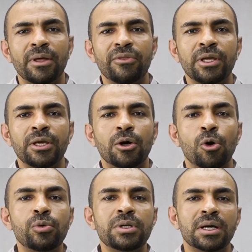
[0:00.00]
the
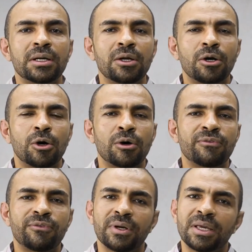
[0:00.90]
owner
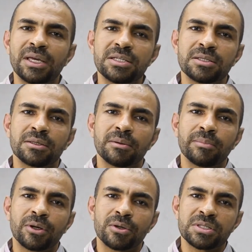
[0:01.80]
of a kitten,
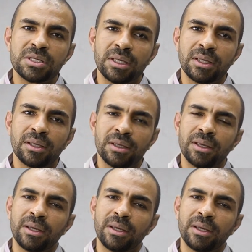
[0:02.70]
because he